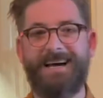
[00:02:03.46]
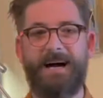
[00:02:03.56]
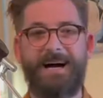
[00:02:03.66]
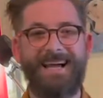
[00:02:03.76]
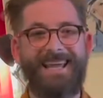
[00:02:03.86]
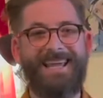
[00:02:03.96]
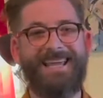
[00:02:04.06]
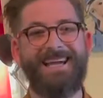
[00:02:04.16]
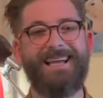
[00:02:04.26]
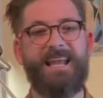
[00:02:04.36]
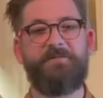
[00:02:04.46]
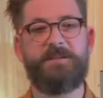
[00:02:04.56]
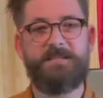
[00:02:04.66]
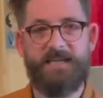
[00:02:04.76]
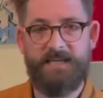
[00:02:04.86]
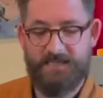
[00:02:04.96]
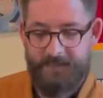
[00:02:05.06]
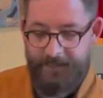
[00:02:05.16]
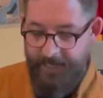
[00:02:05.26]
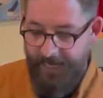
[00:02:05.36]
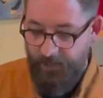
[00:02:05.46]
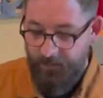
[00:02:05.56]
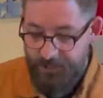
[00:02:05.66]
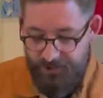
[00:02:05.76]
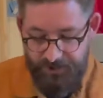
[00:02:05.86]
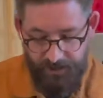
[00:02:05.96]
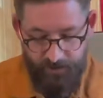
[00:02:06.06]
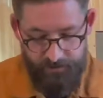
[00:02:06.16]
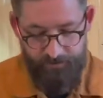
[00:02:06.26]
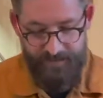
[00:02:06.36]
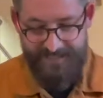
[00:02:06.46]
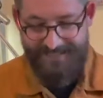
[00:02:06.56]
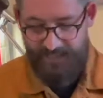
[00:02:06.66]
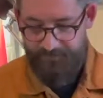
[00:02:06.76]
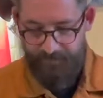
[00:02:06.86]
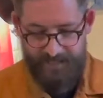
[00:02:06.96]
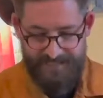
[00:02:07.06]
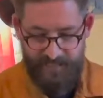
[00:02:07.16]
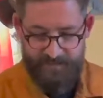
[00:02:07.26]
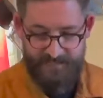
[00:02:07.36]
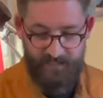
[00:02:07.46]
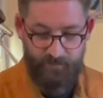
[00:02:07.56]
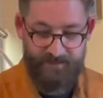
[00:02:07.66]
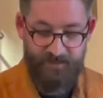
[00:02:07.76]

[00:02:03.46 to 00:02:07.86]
E11Ds. And I want to just show you these side by side to start with.